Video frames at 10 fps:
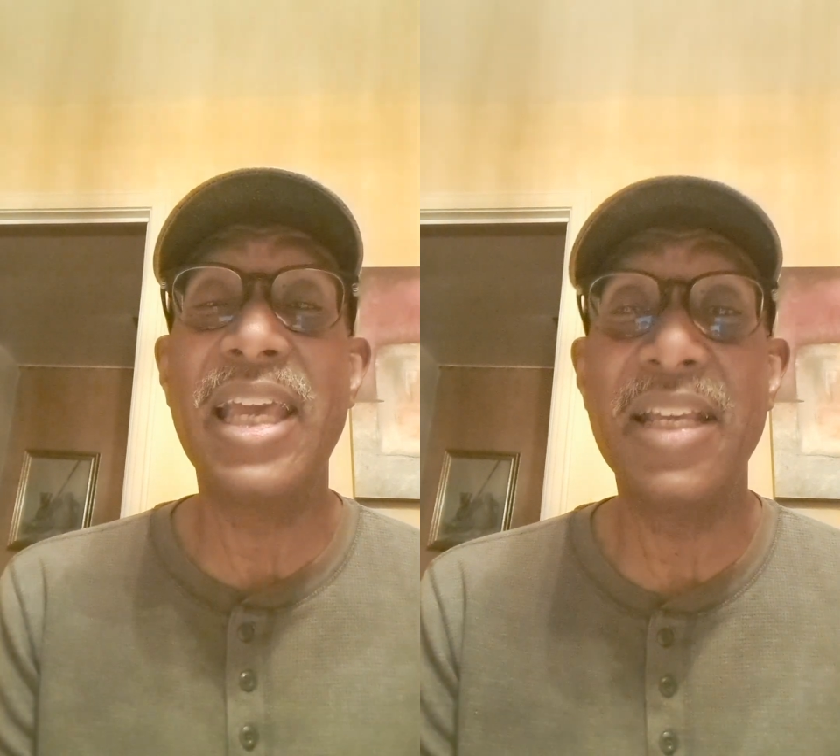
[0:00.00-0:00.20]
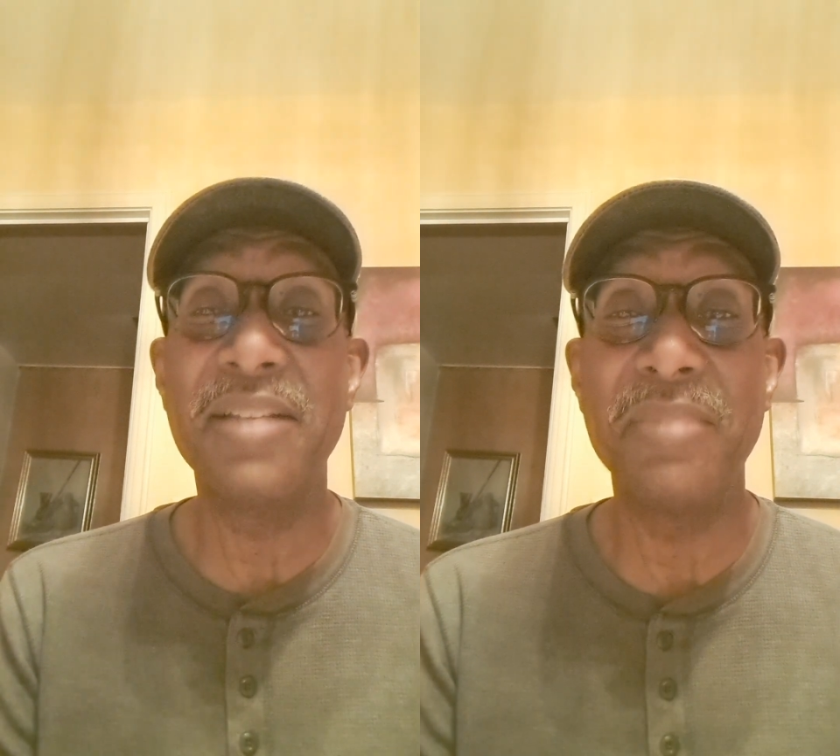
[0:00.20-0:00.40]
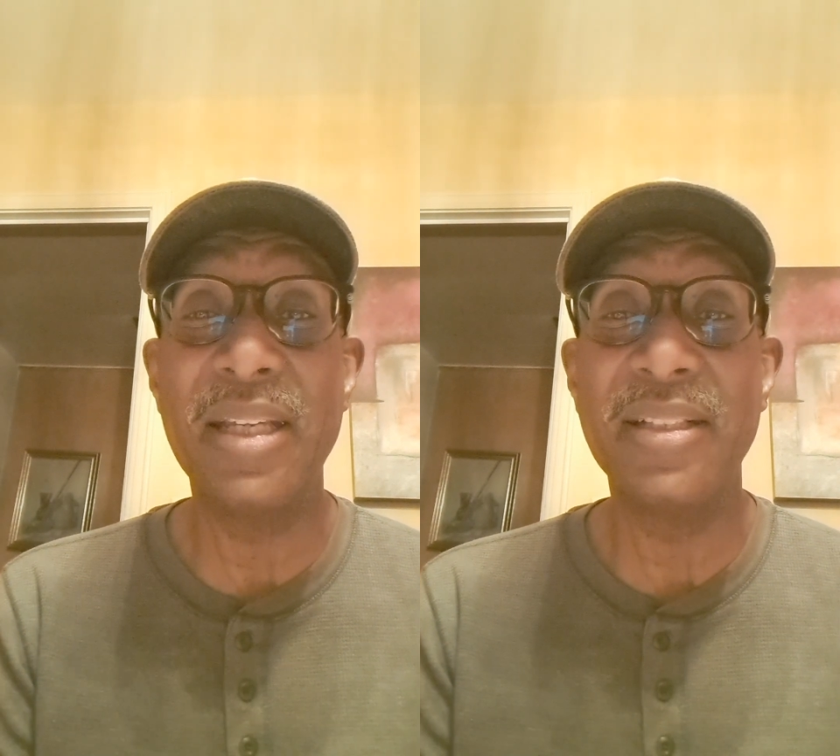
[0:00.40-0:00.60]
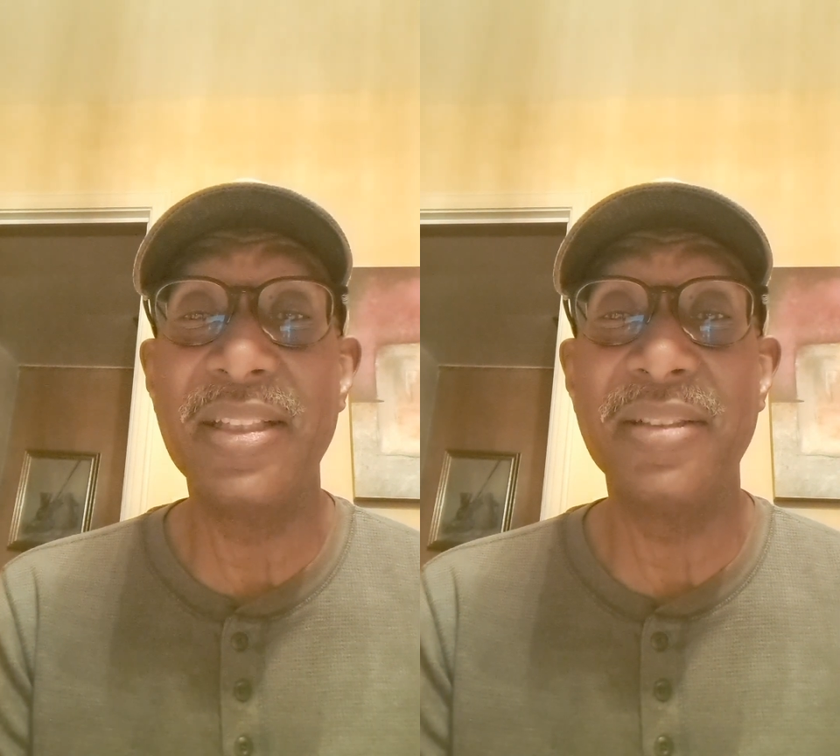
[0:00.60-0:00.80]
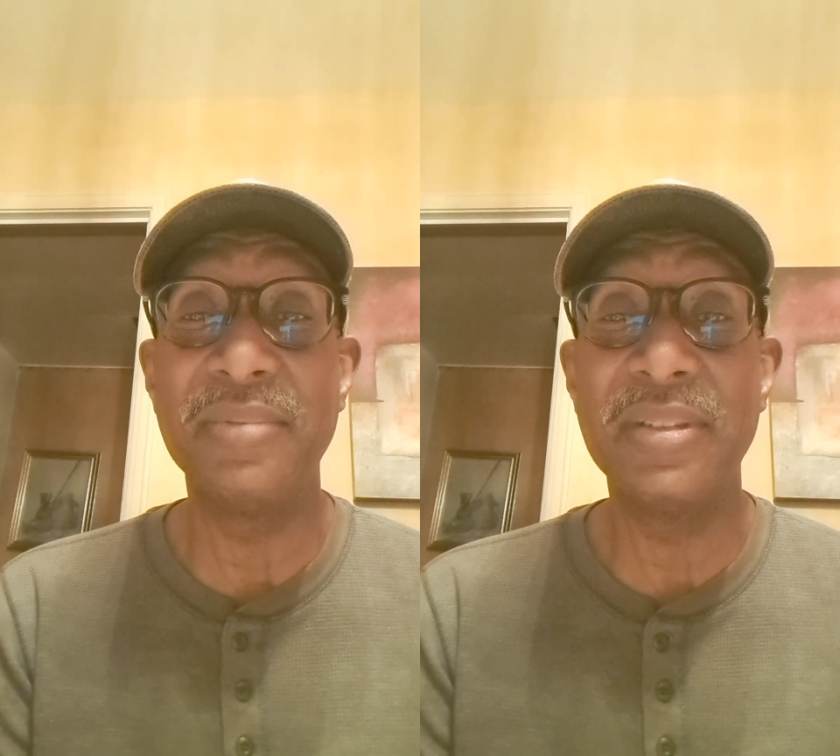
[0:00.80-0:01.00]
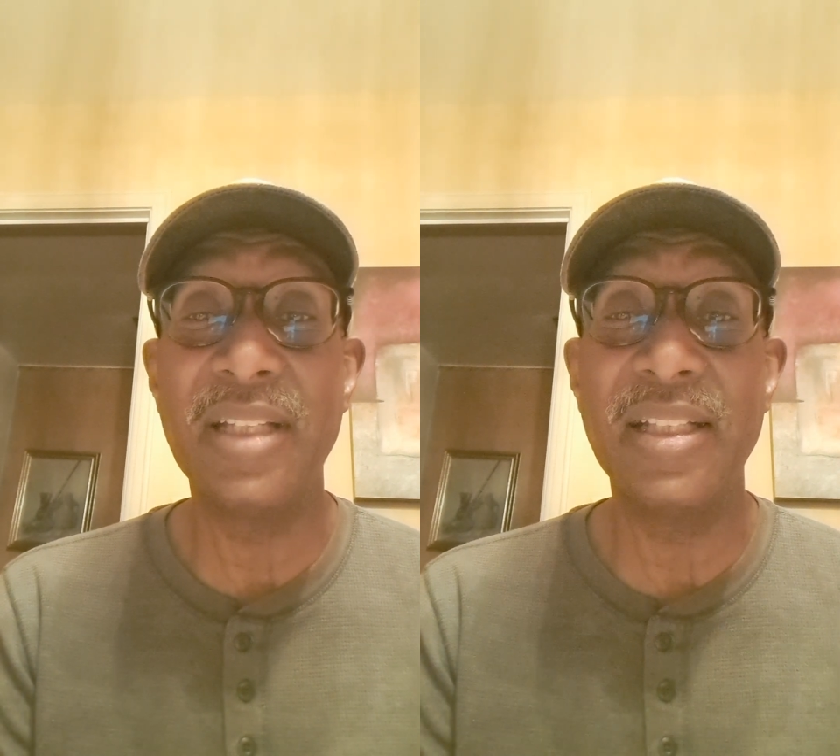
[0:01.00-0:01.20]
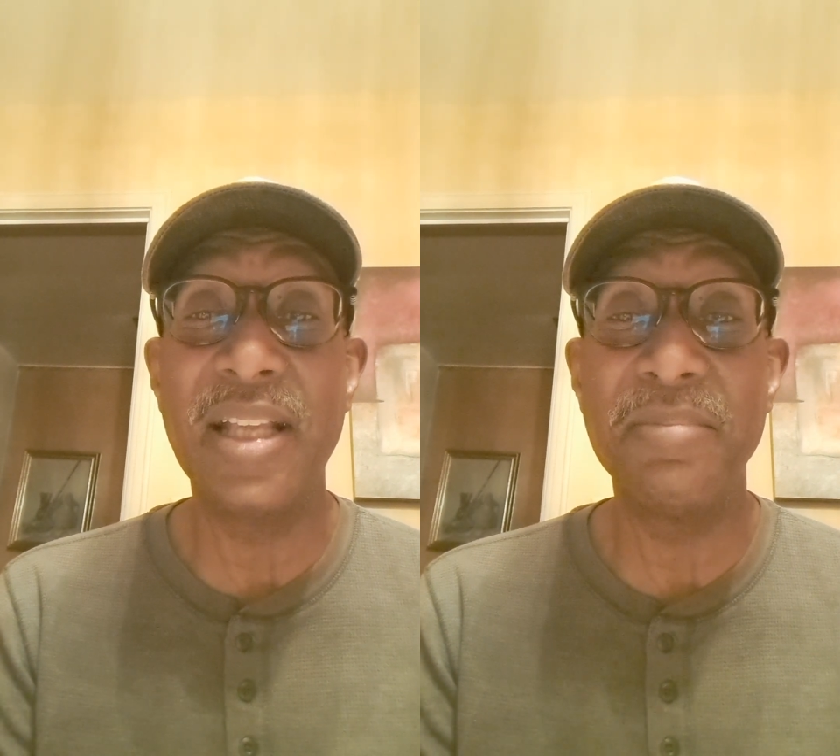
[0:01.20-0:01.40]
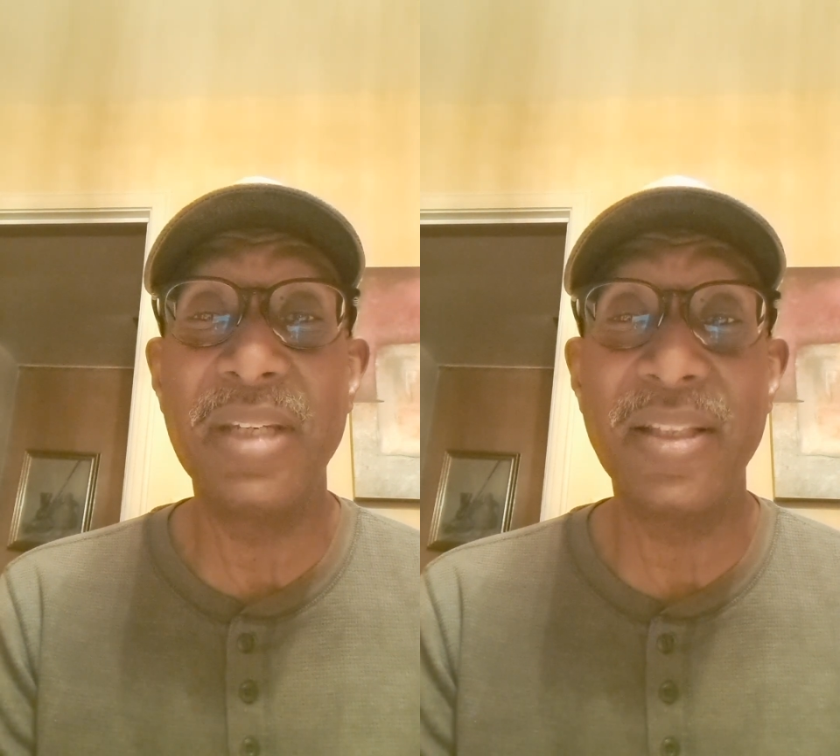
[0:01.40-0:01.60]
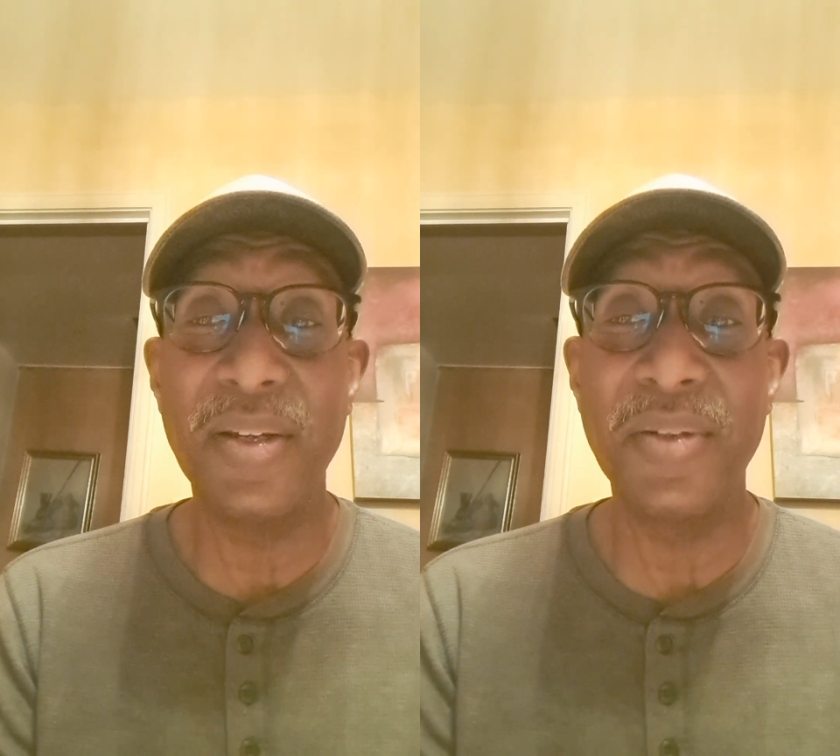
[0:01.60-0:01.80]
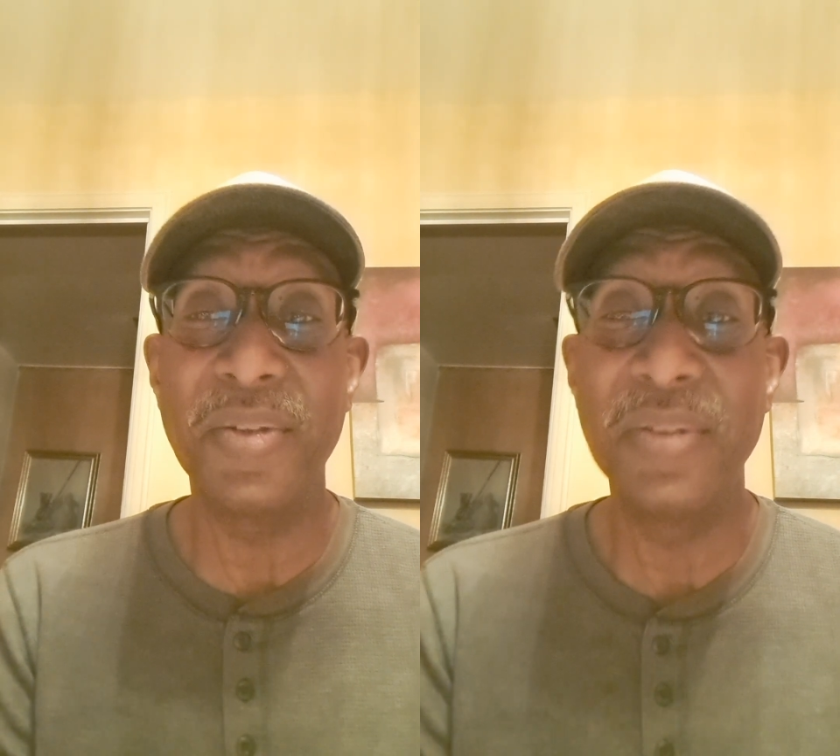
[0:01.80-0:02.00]
and met him, and I met
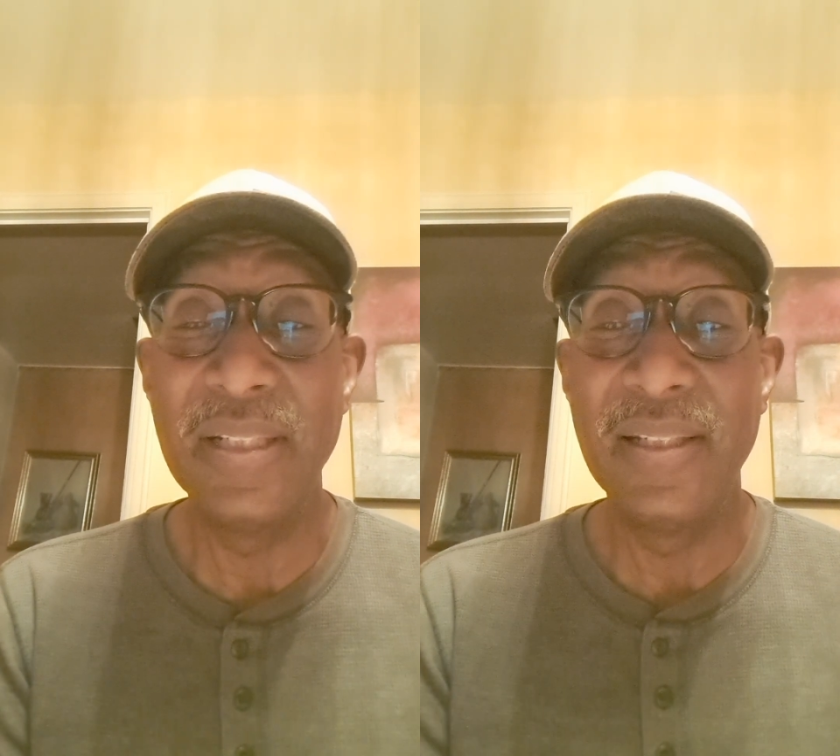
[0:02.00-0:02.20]
her,